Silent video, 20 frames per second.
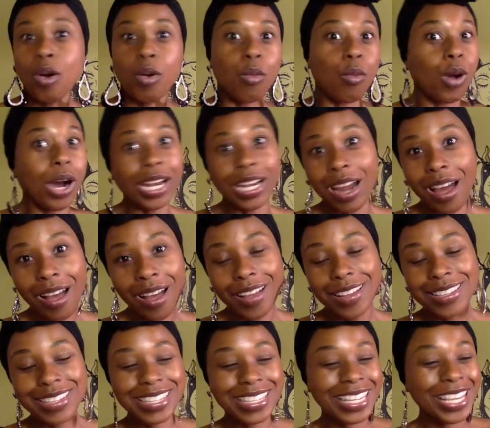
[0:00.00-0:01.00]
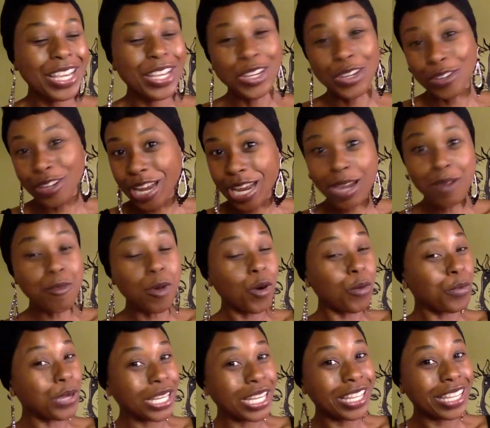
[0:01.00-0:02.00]
Why not? Your name won't
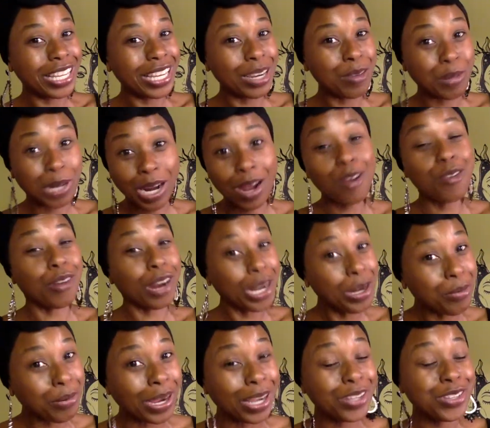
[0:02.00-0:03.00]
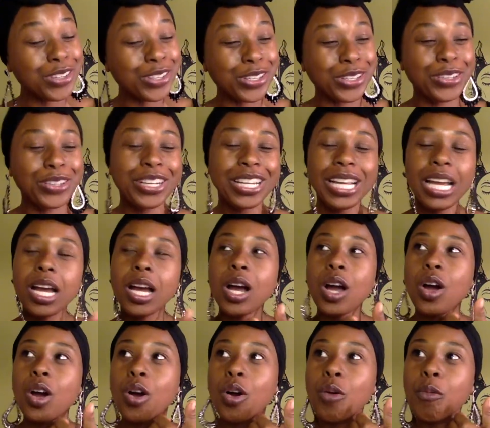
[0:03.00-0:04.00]
be in there, but I'll write about you.
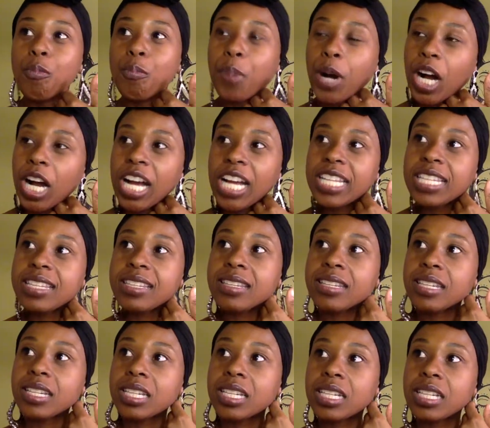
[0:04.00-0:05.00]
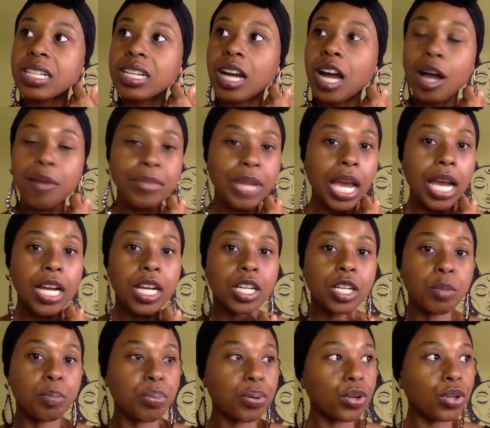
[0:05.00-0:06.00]
But I'm not going
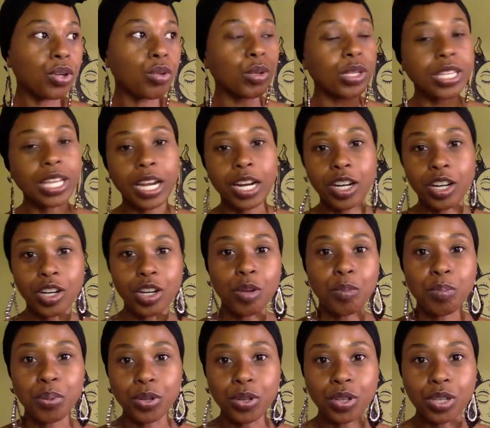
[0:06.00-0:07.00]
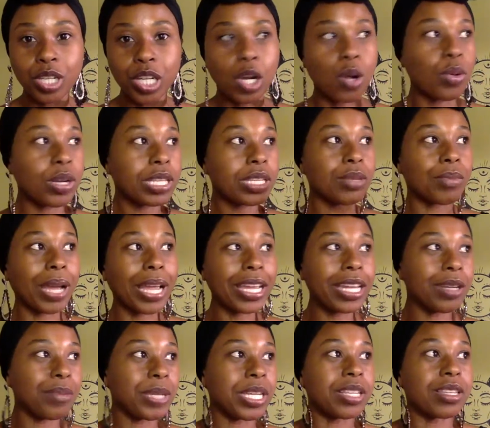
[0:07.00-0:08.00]
to pull what that girl pulled, going to my
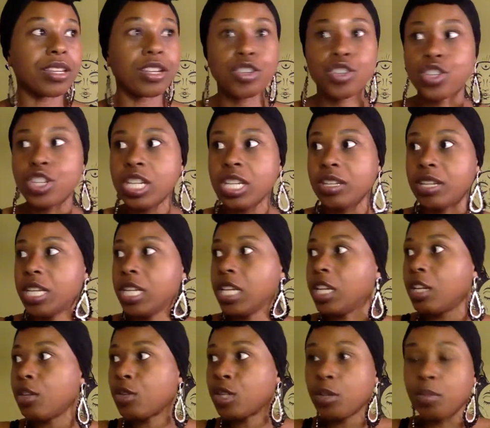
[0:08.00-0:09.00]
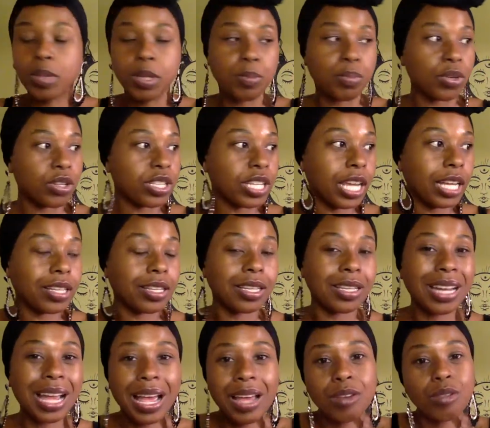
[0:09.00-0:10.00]
enemies because she needed to be
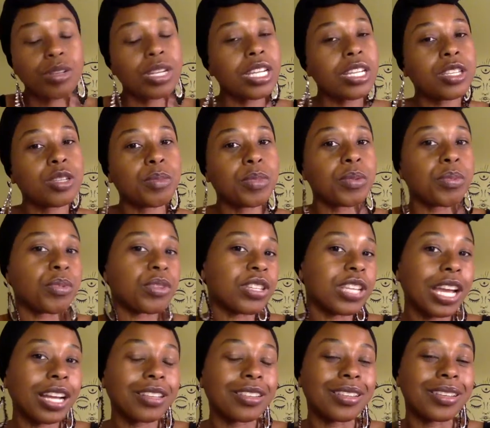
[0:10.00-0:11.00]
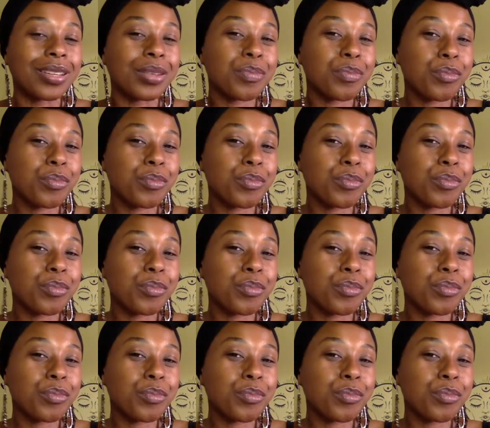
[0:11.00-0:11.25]
protected. I don't need to be protected.